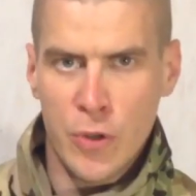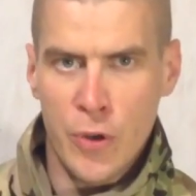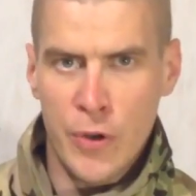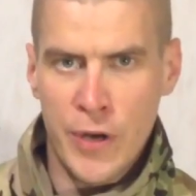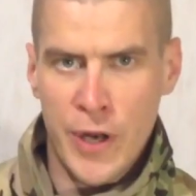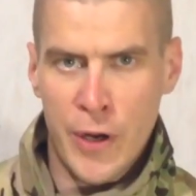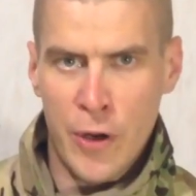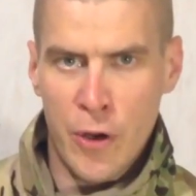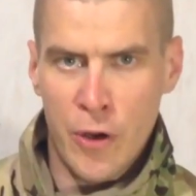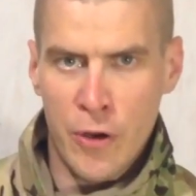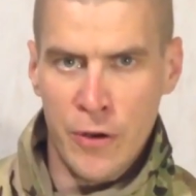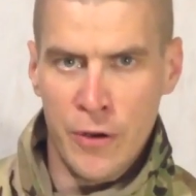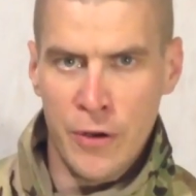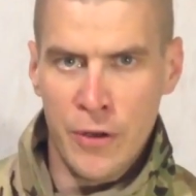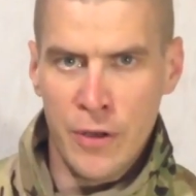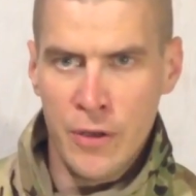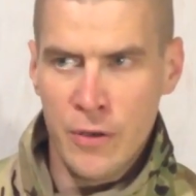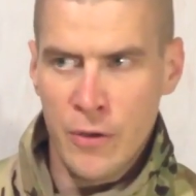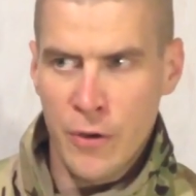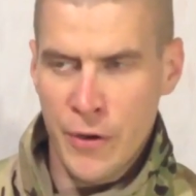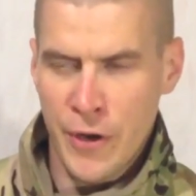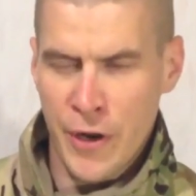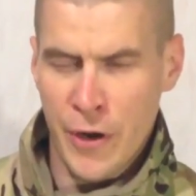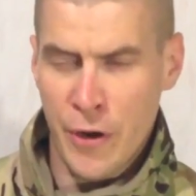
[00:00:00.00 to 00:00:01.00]
on and on,
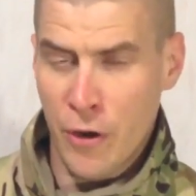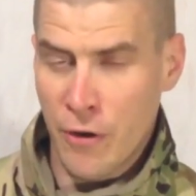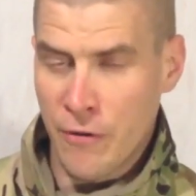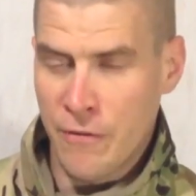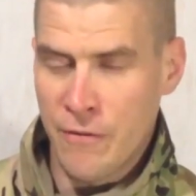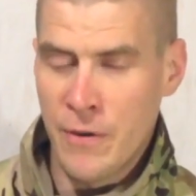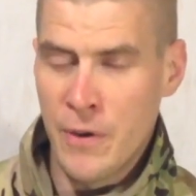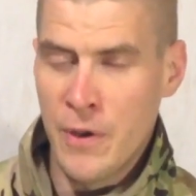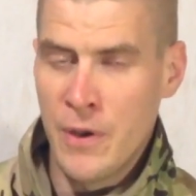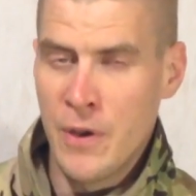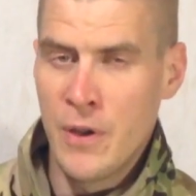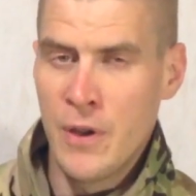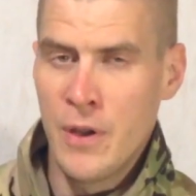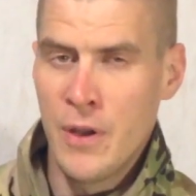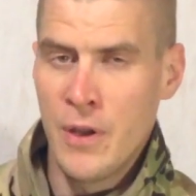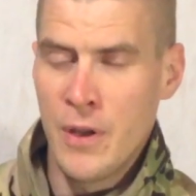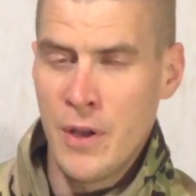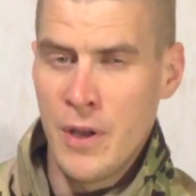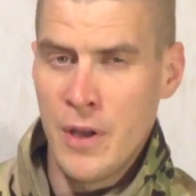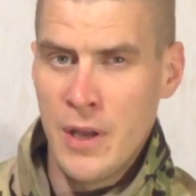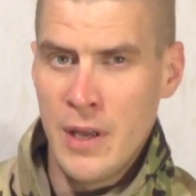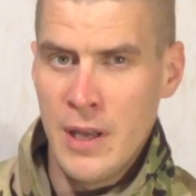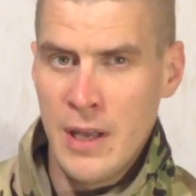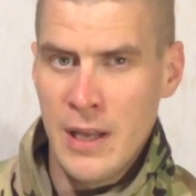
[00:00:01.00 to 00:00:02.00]
on and off,
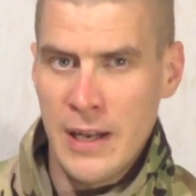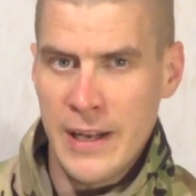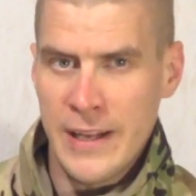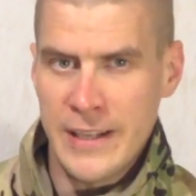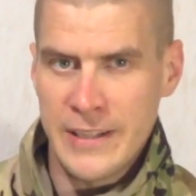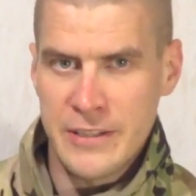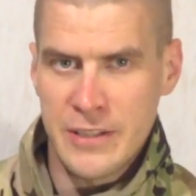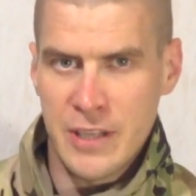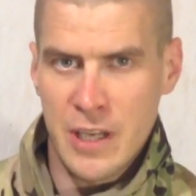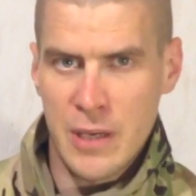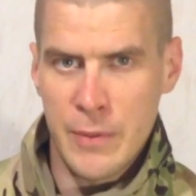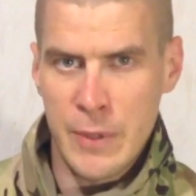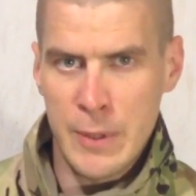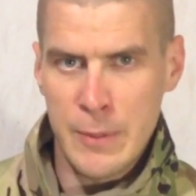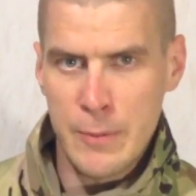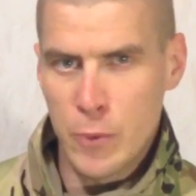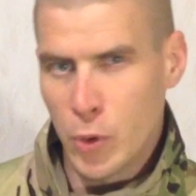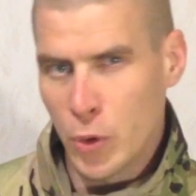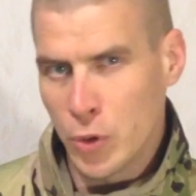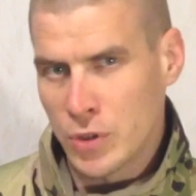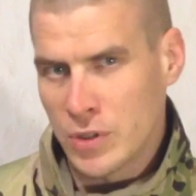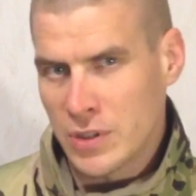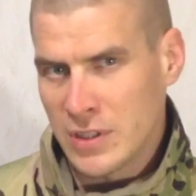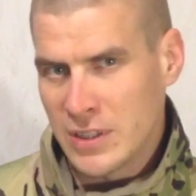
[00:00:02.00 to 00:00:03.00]
let's say with
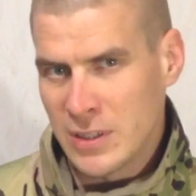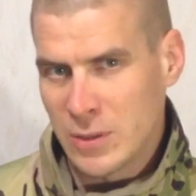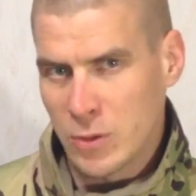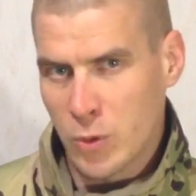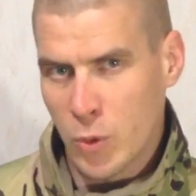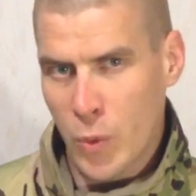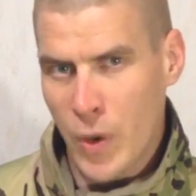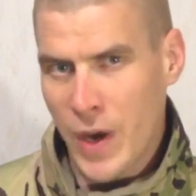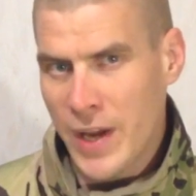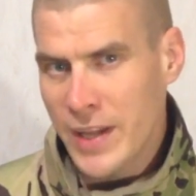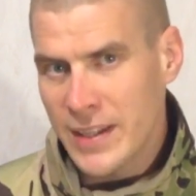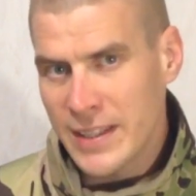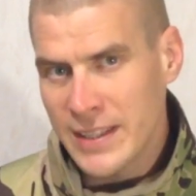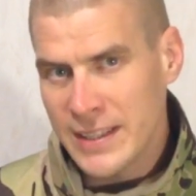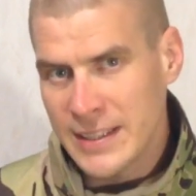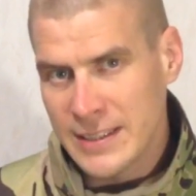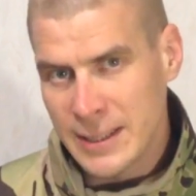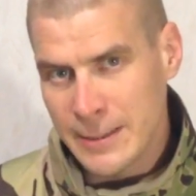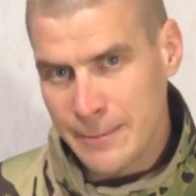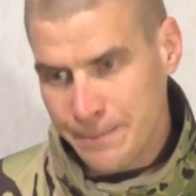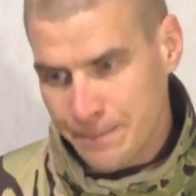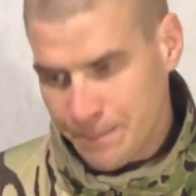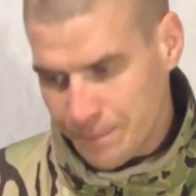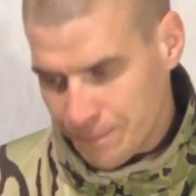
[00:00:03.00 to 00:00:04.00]
boots is quite
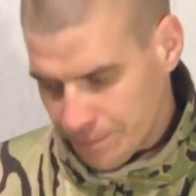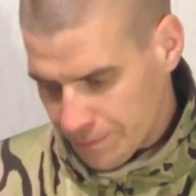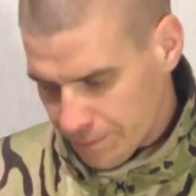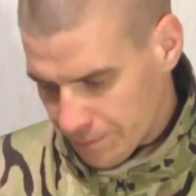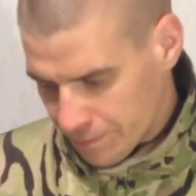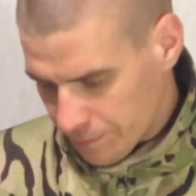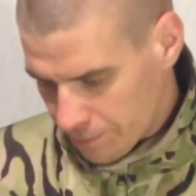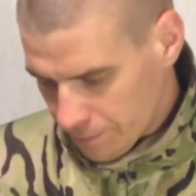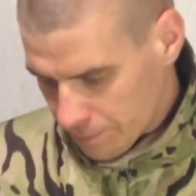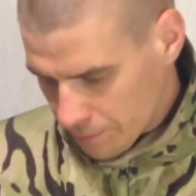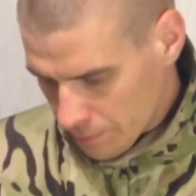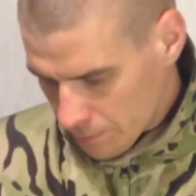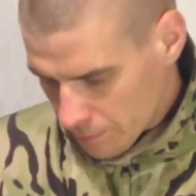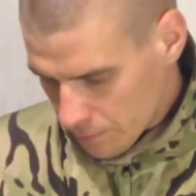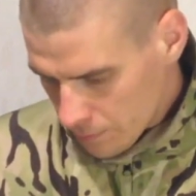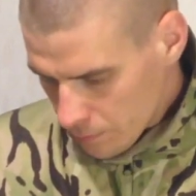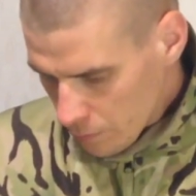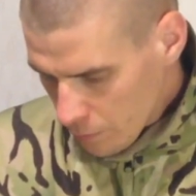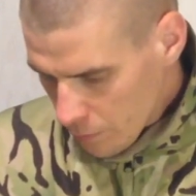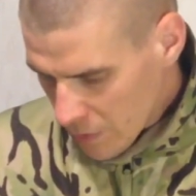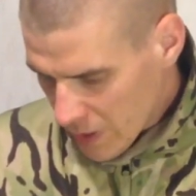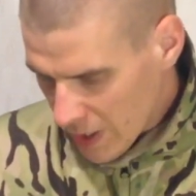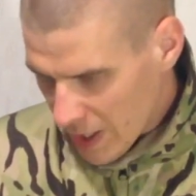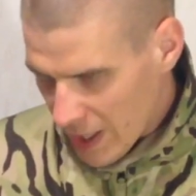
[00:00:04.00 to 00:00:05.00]
easy
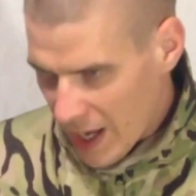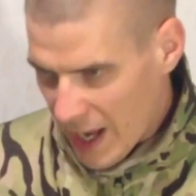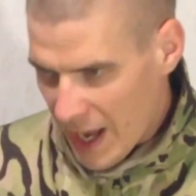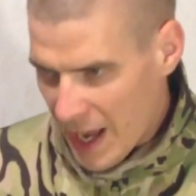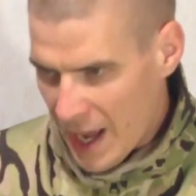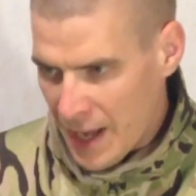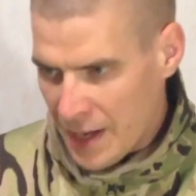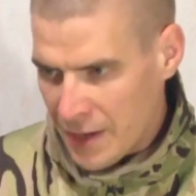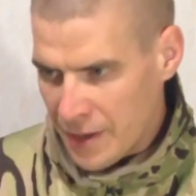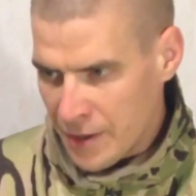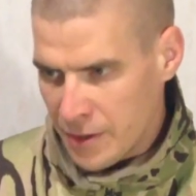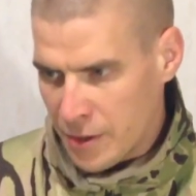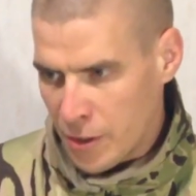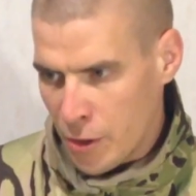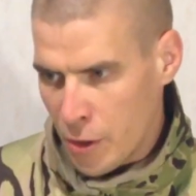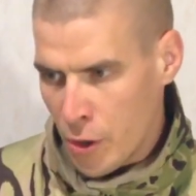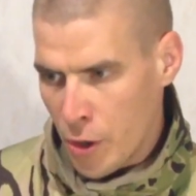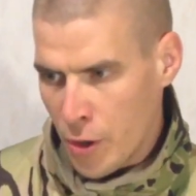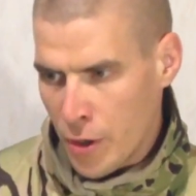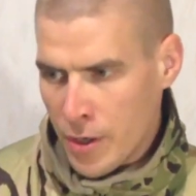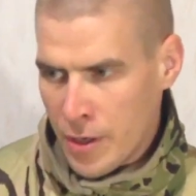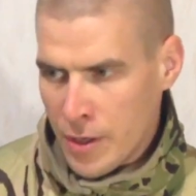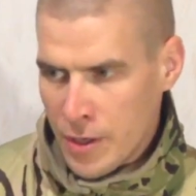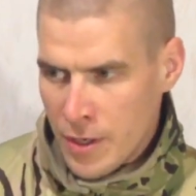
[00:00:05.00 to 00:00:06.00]
and
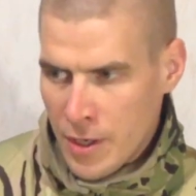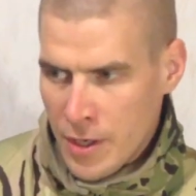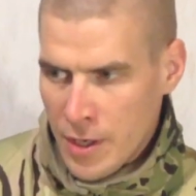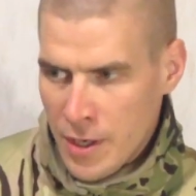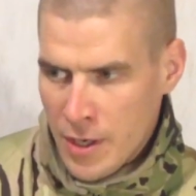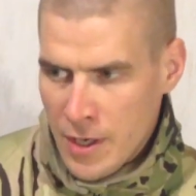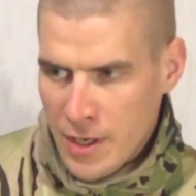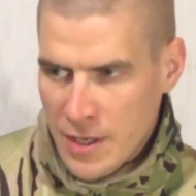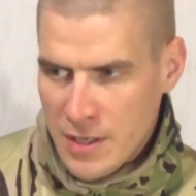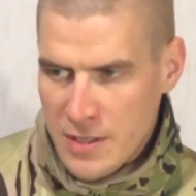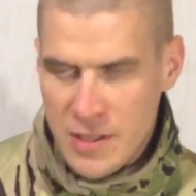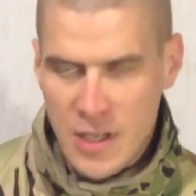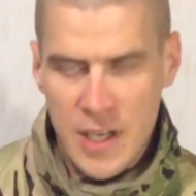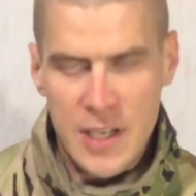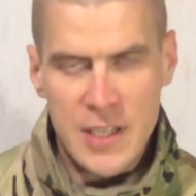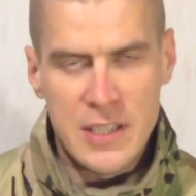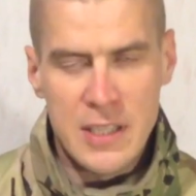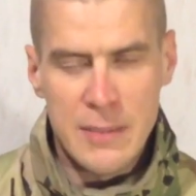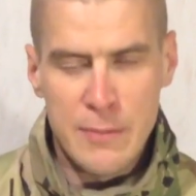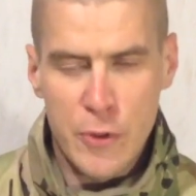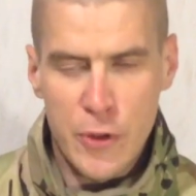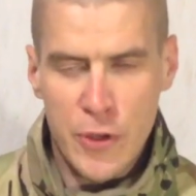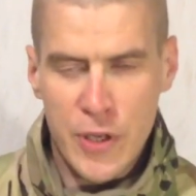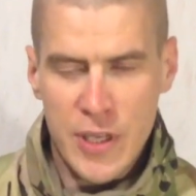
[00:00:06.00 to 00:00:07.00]
the side
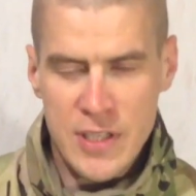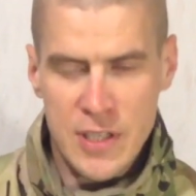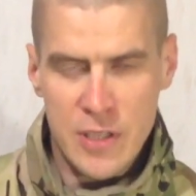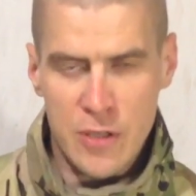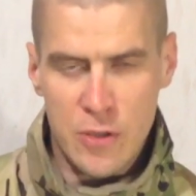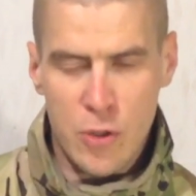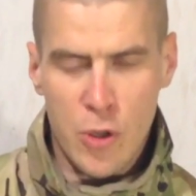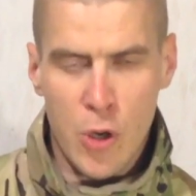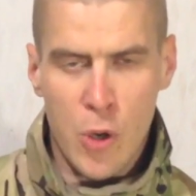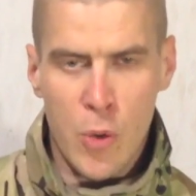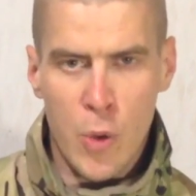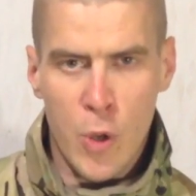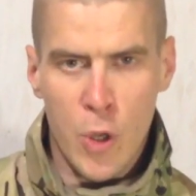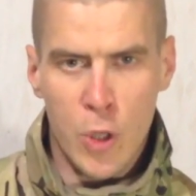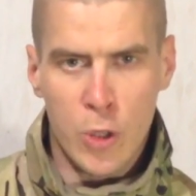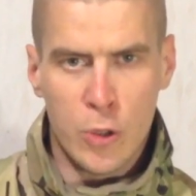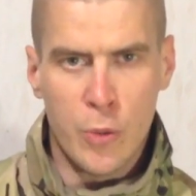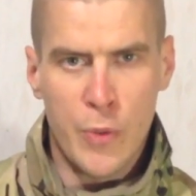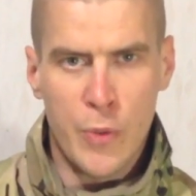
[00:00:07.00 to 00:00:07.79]
zipper doesn't go all the